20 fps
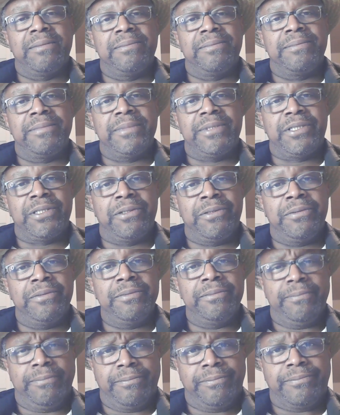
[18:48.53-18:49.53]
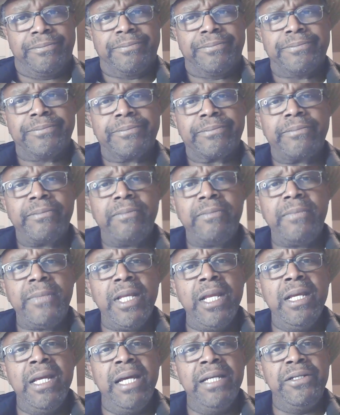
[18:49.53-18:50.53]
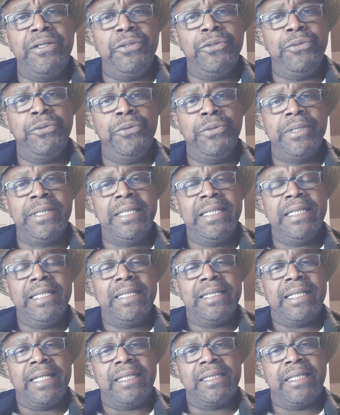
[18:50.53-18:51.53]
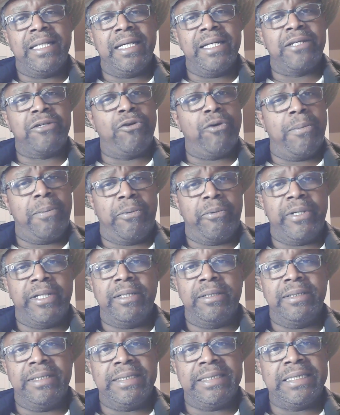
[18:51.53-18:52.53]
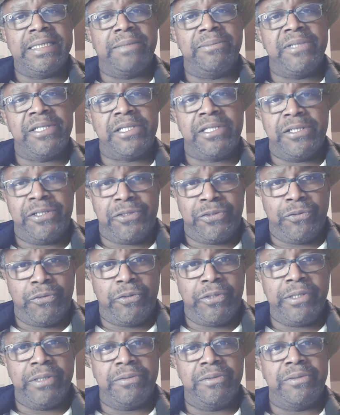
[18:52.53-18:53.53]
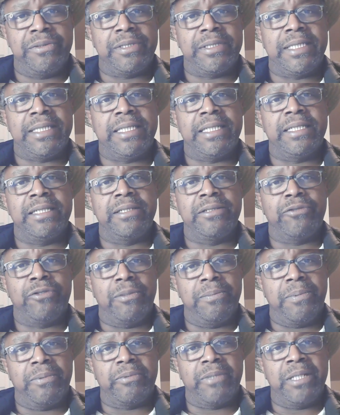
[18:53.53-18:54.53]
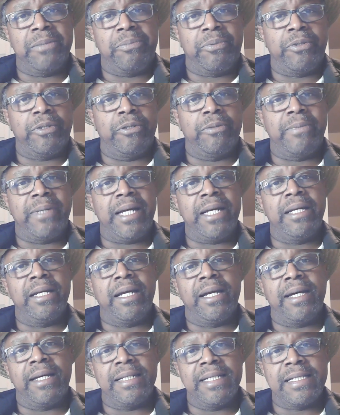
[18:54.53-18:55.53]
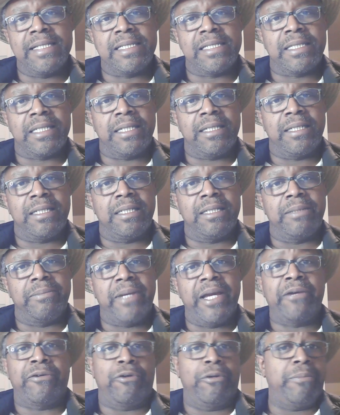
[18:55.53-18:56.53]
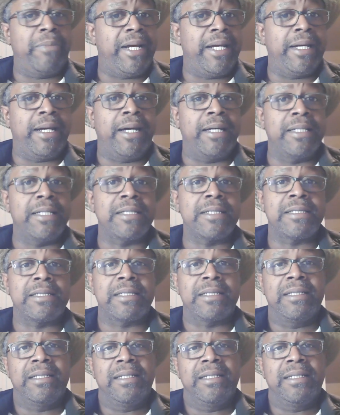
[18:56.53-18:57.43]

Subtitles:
So I do that, and I incorporate essential oils. I incorporate probiotics, microbiotics.